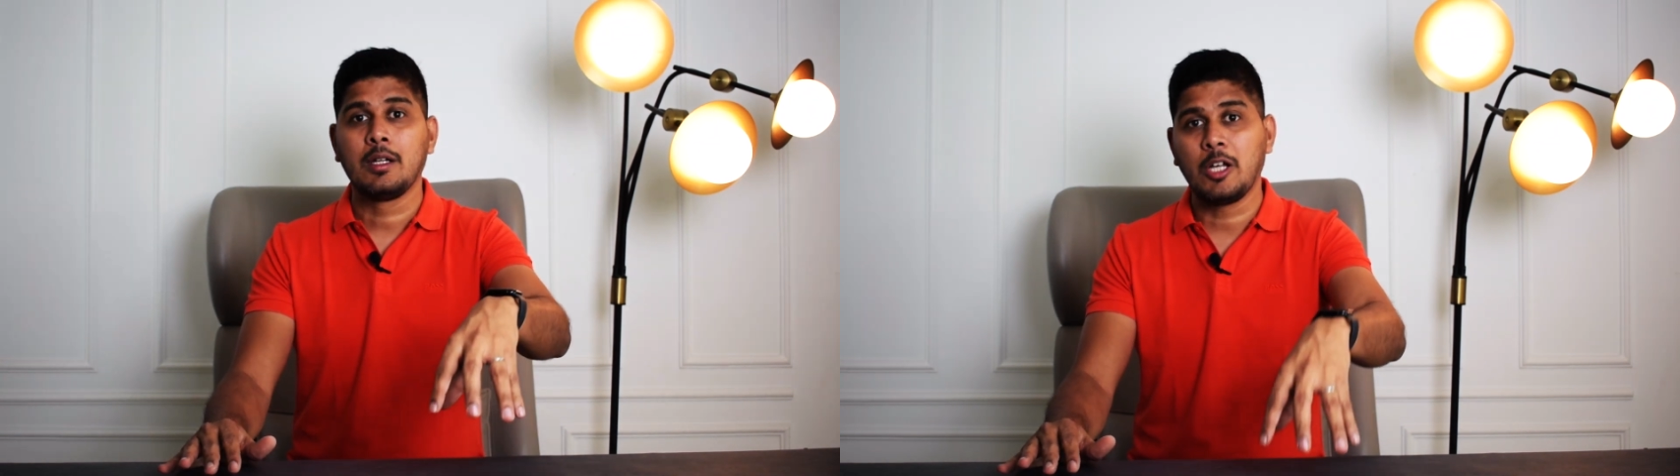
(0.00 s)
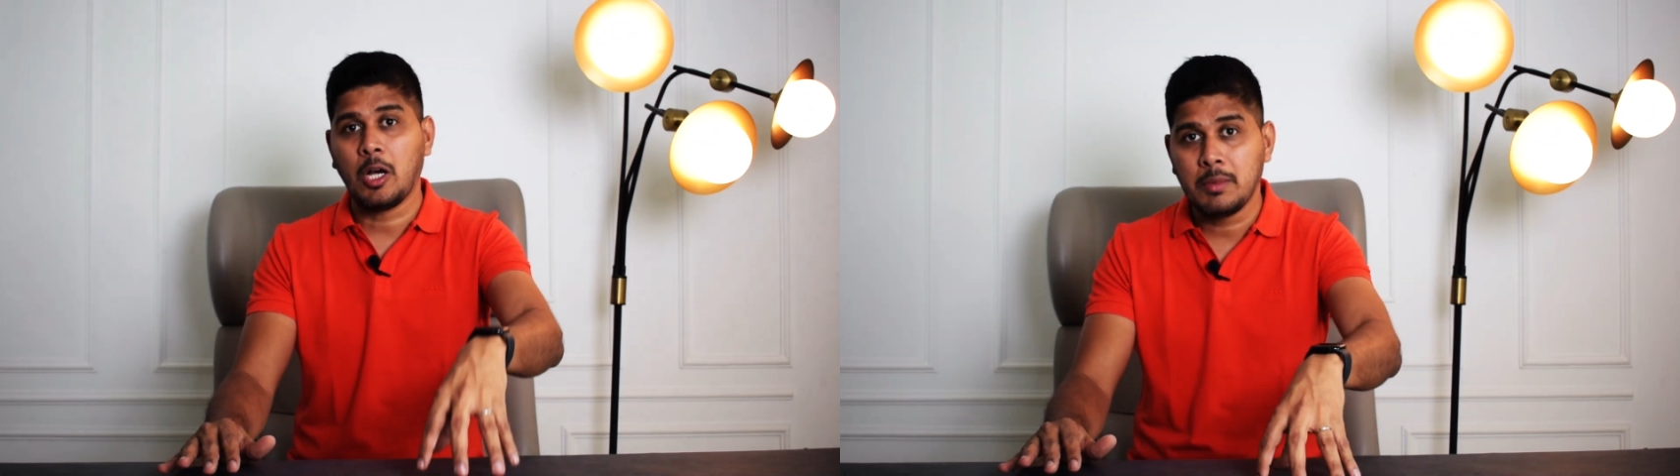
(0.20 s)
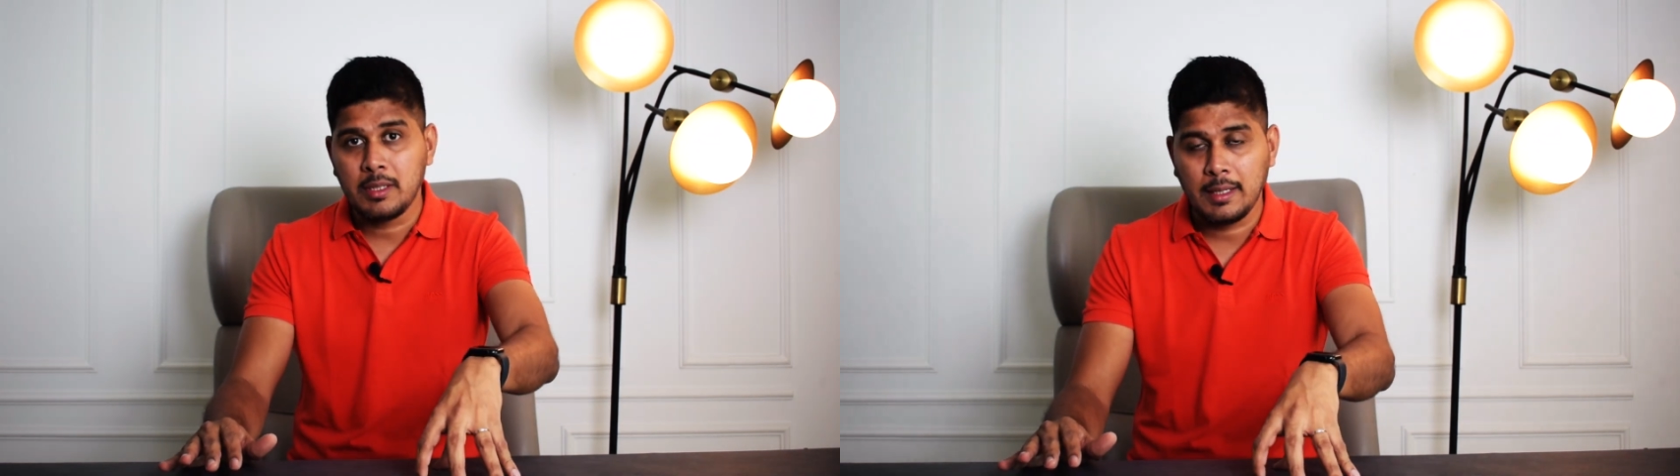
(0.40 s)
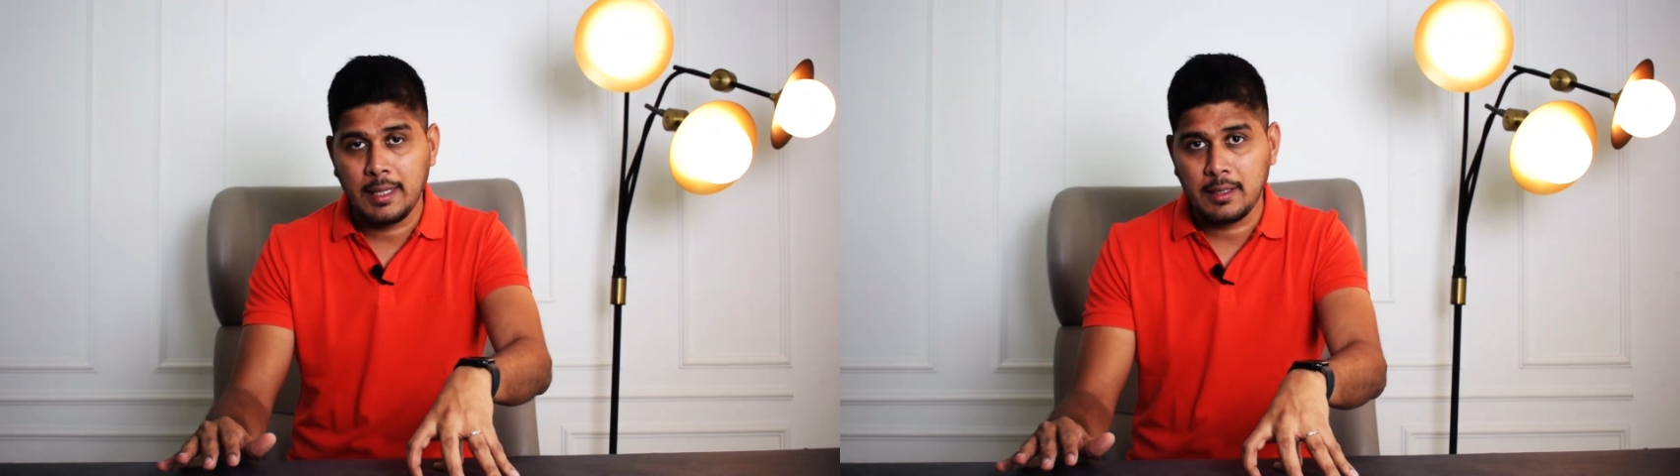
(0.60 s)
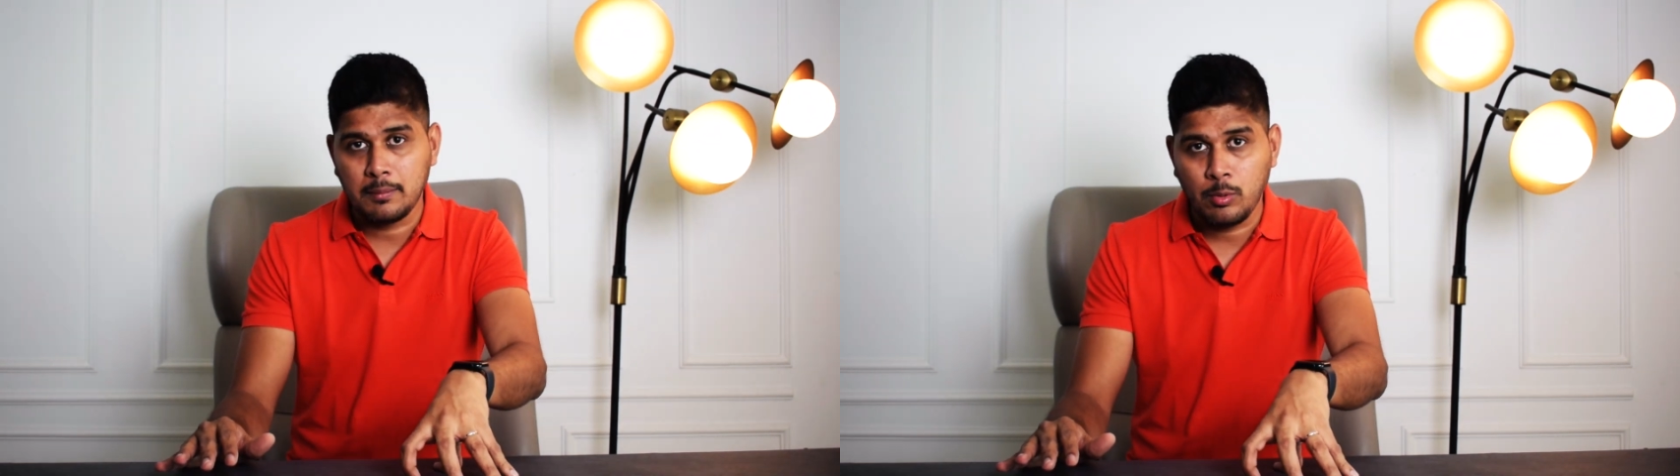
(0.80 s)
government
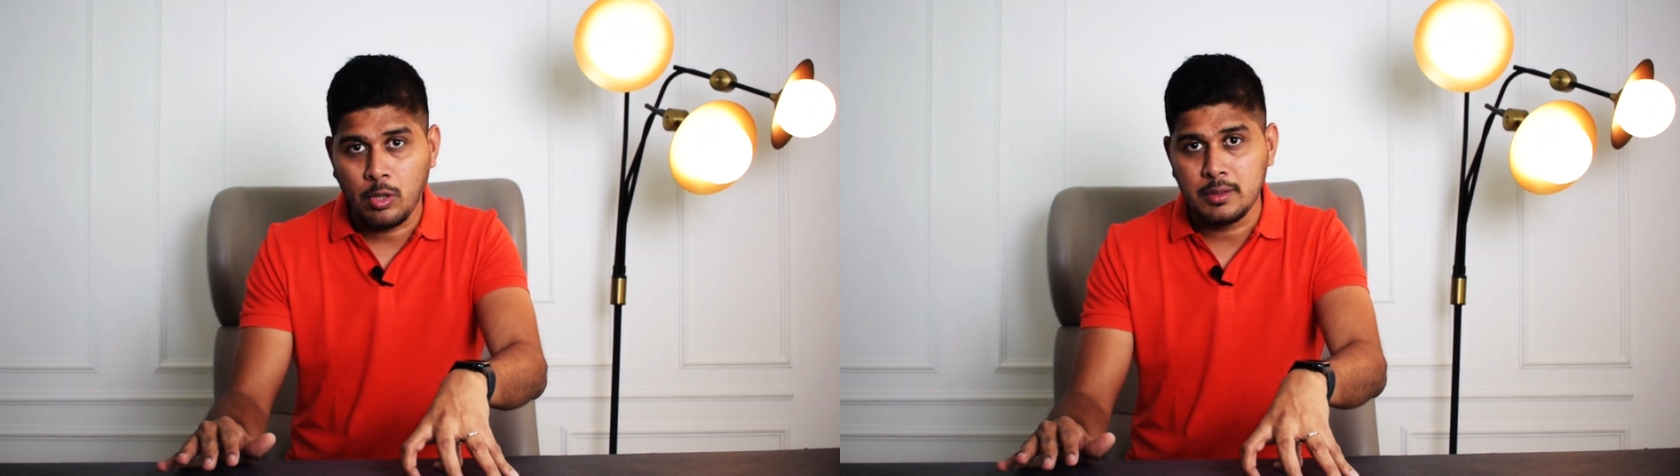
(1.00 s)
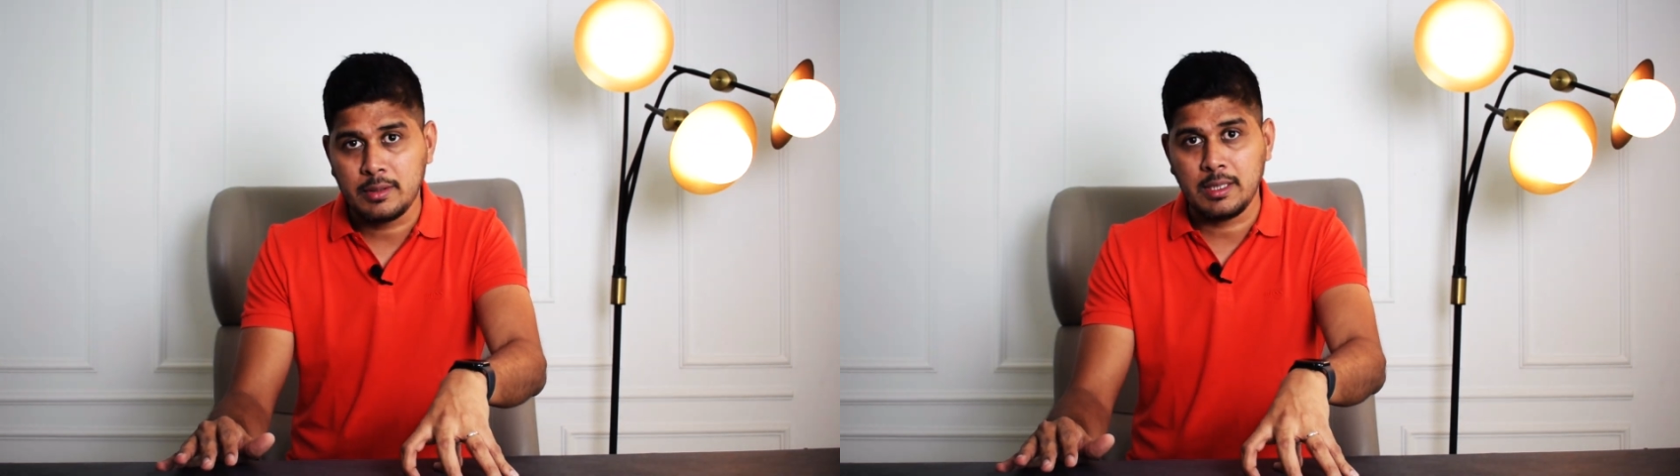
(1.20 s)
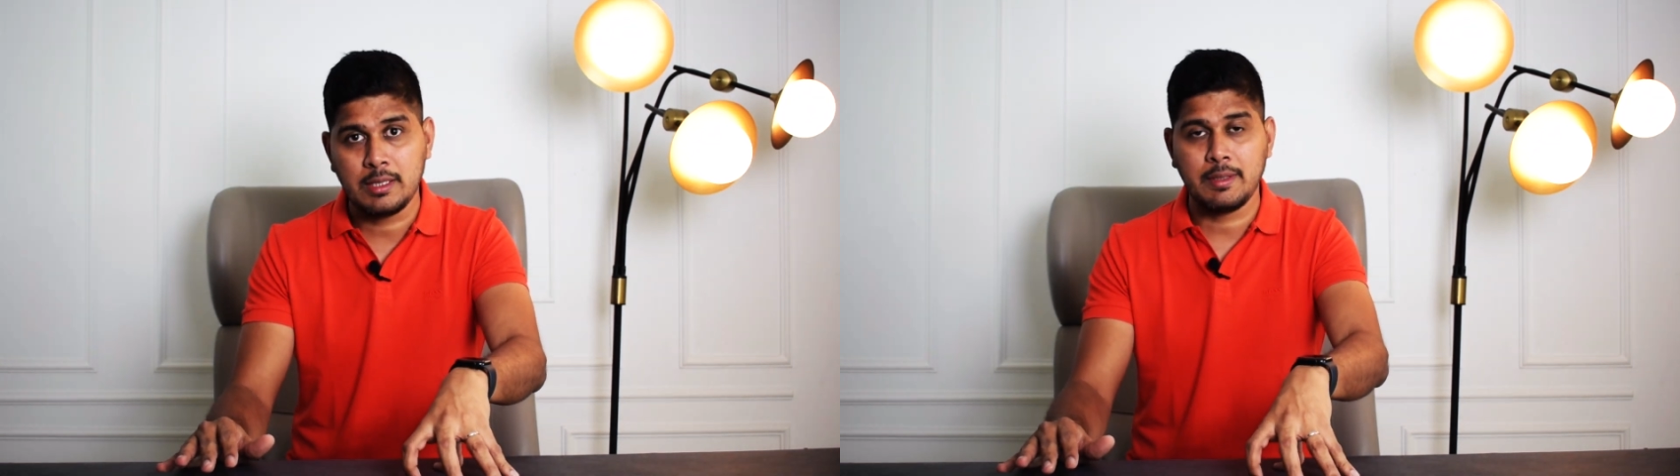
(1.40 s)
related policies,